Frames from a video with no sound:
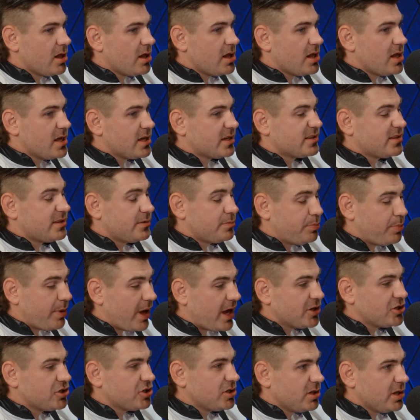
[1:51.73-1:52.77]

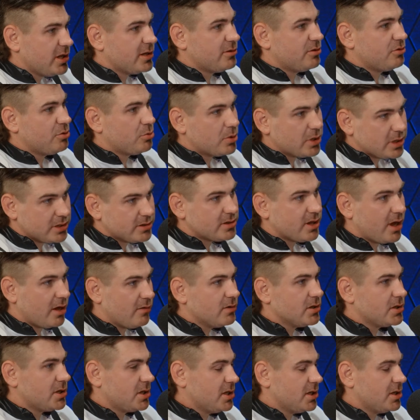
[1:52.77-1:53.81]
especially in
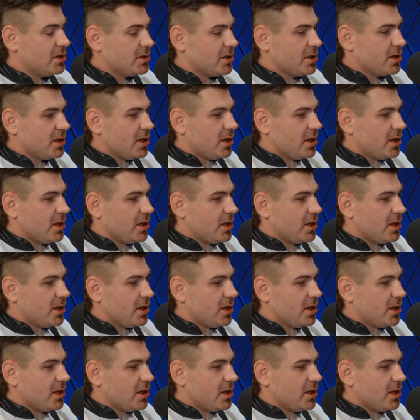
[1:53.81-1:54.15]
2017,